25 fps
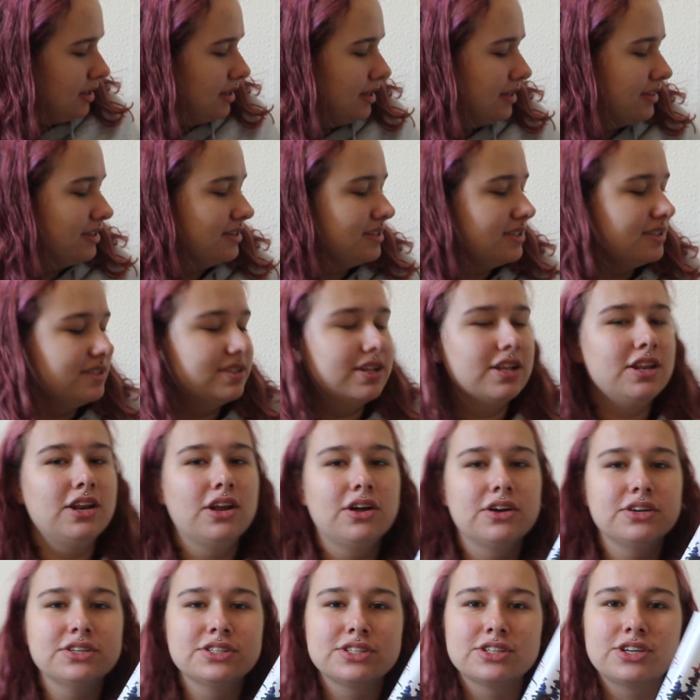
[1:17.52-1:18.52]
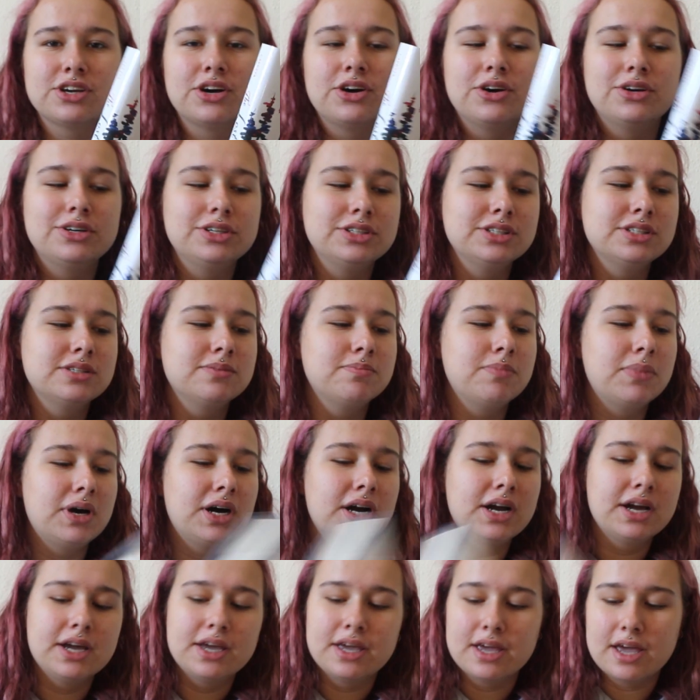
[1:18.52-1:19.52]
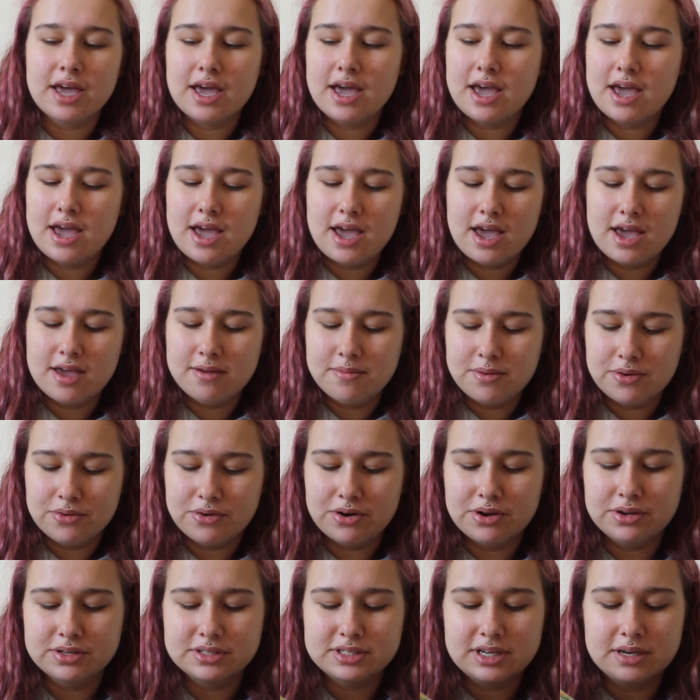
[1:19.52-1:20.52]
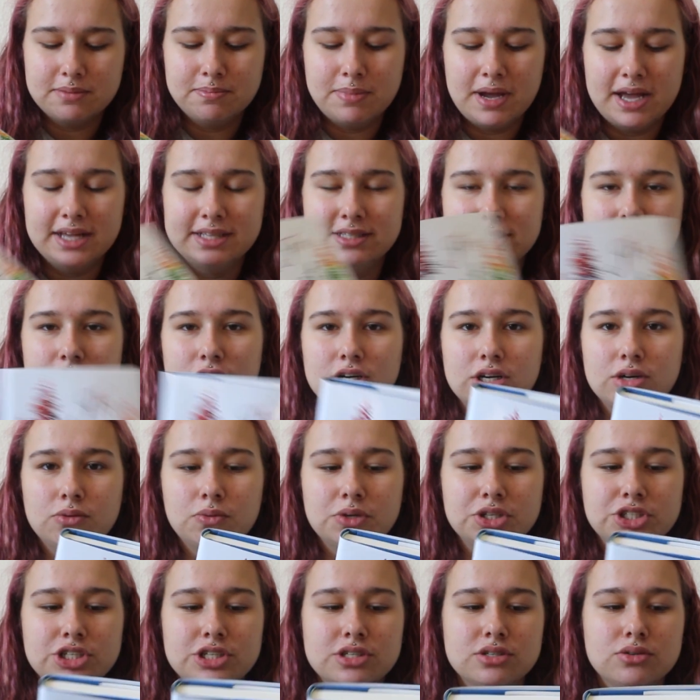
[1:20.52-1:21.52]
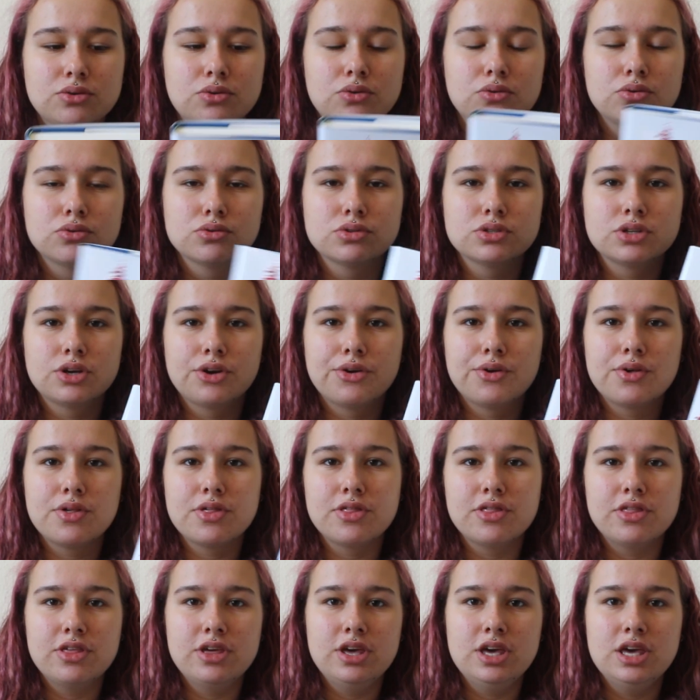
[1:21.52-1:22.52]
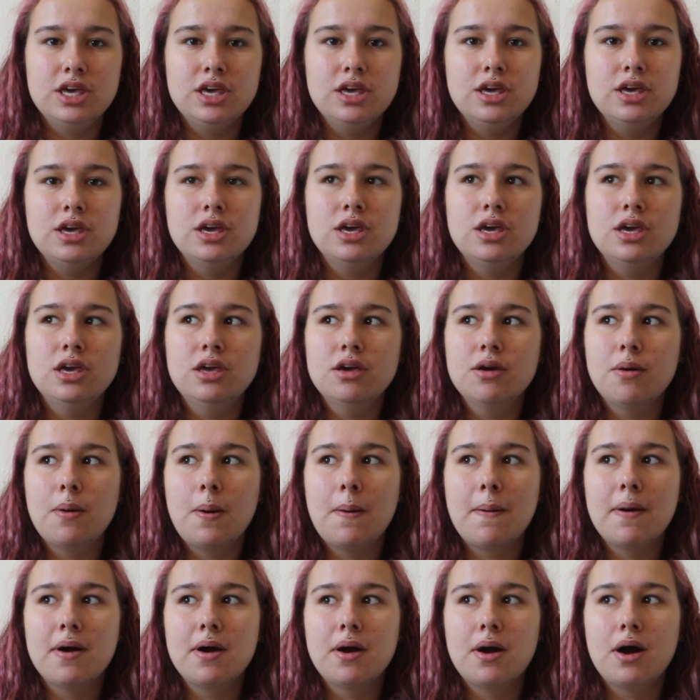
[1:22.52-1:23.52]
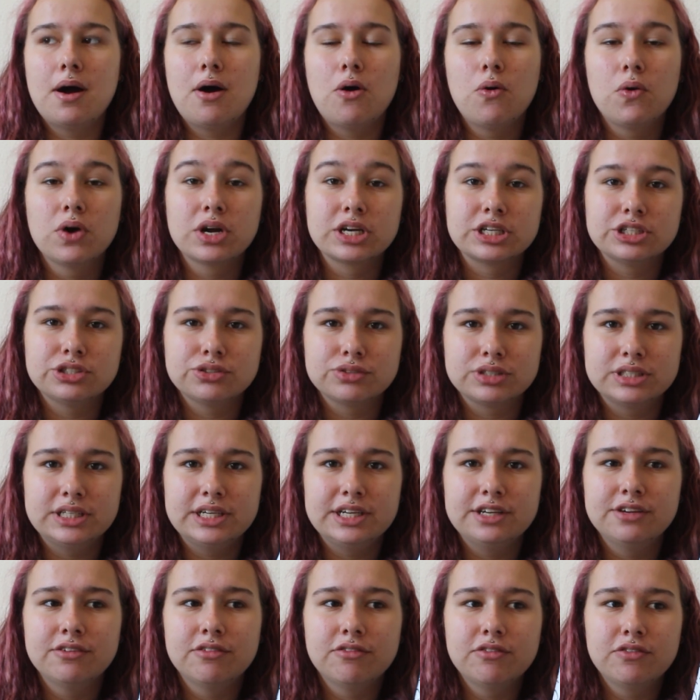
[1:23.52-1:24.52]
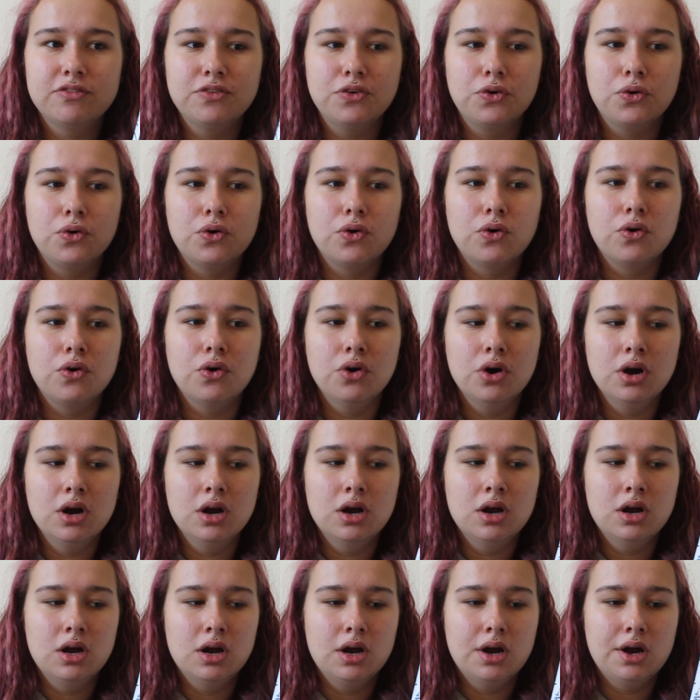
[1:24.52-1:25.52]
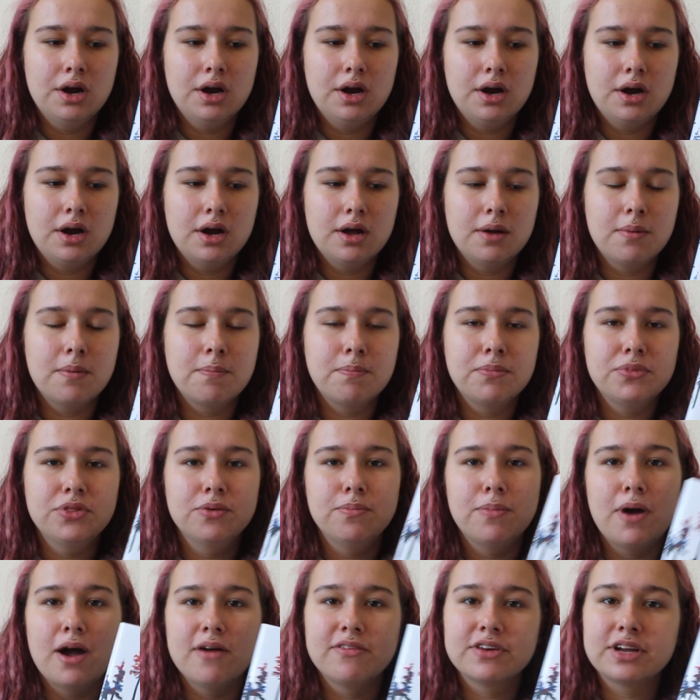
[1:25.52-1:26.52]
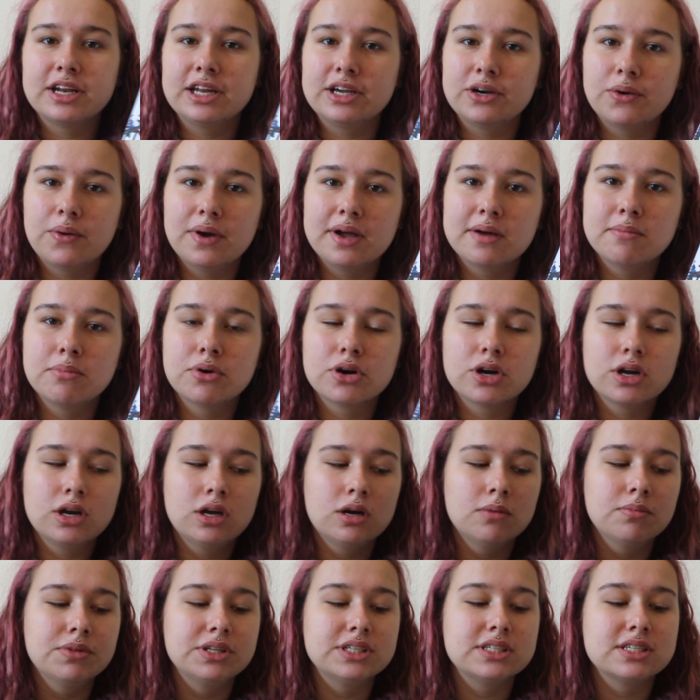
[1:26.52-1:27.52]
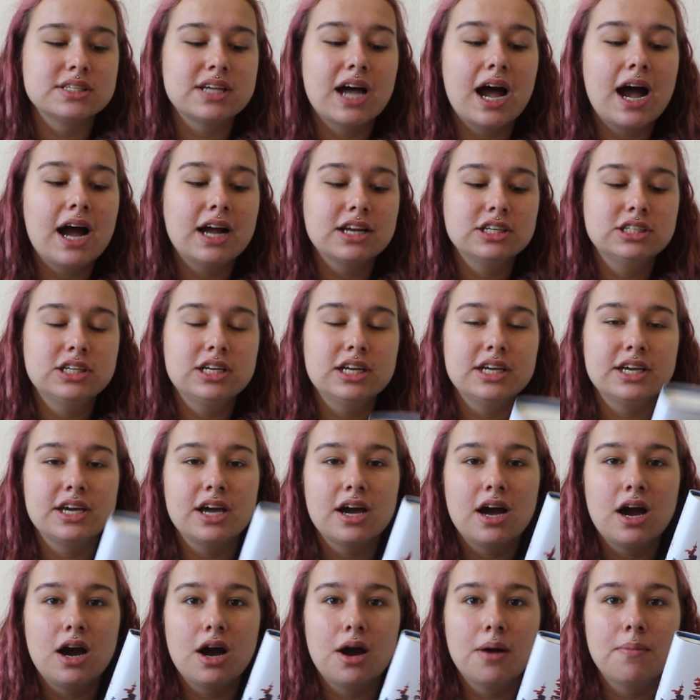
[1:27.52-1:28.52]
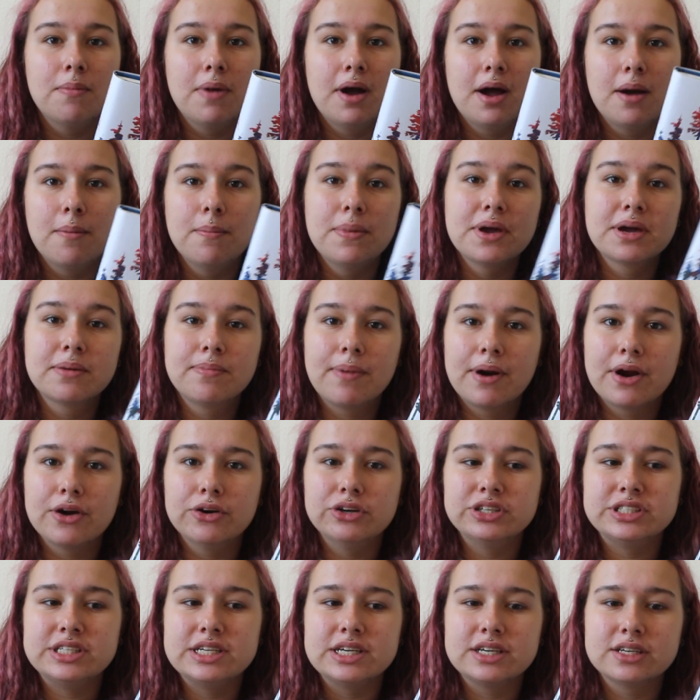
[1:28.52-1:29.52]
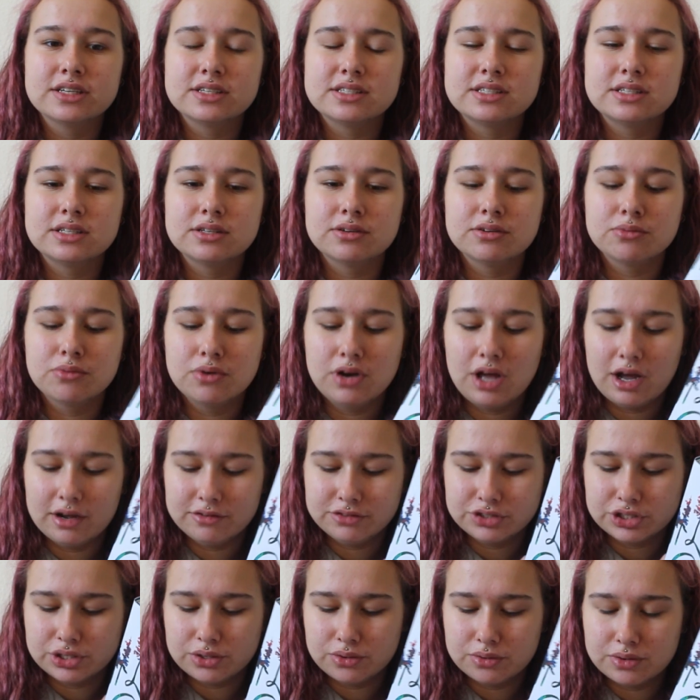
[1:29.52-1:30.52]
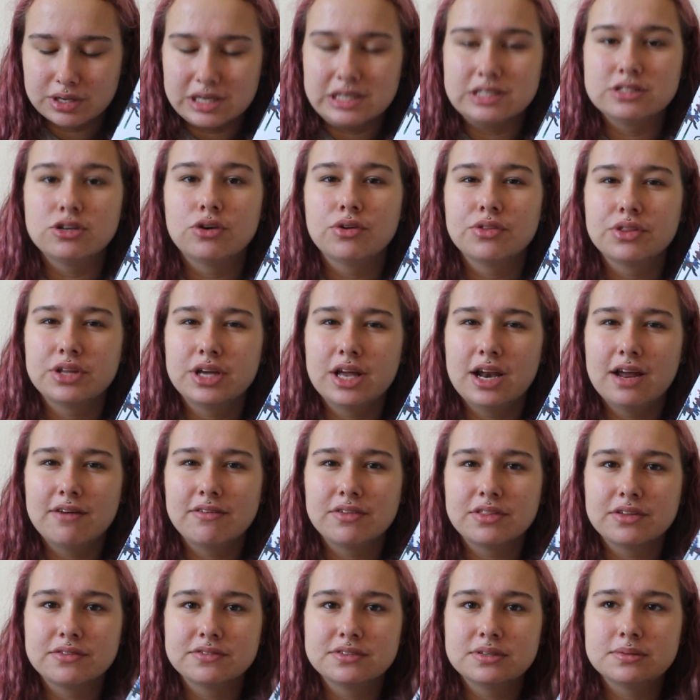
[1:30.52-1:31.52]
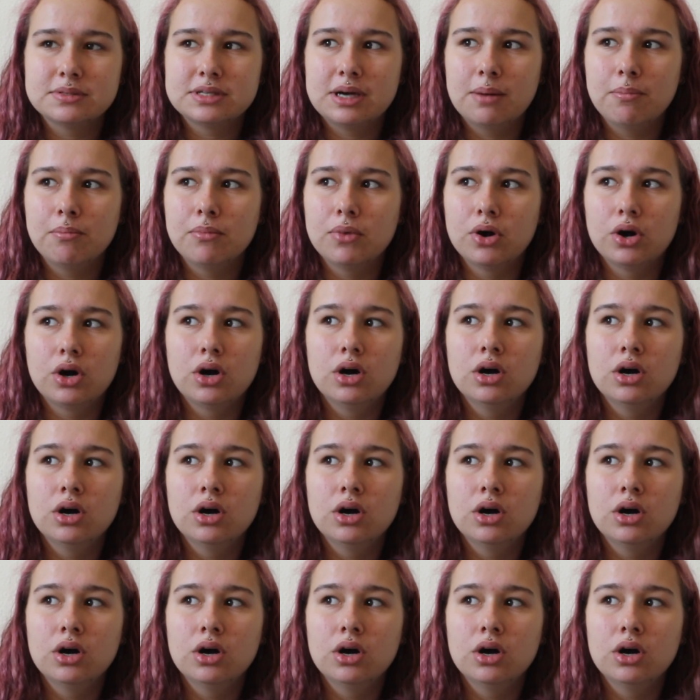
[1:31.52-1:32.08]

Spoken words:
This is The Lost Coast by Amy Rose Capetta, which is also the August read for the Perfectly Queer book club. This is actually a big priority because the live show is on the 11th of September,